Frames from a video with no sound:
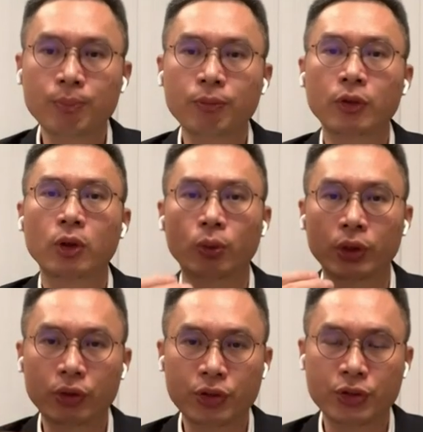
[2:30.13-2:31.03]
then
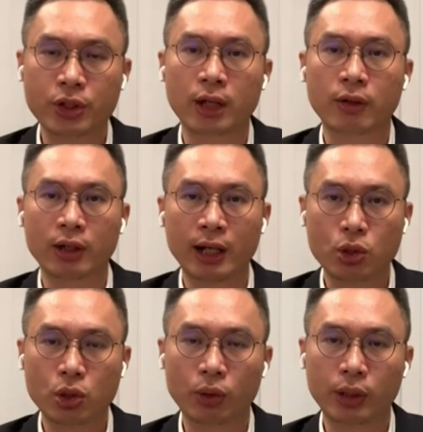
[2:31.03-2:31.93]
we use this kind of
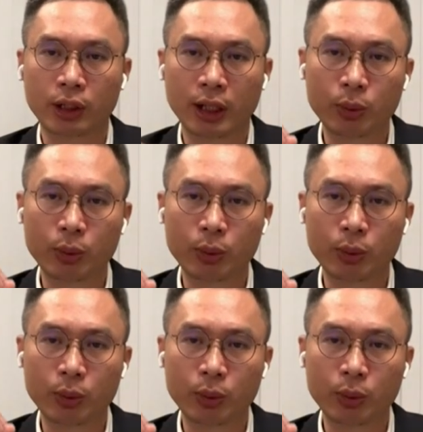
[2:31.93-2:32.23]
electrical.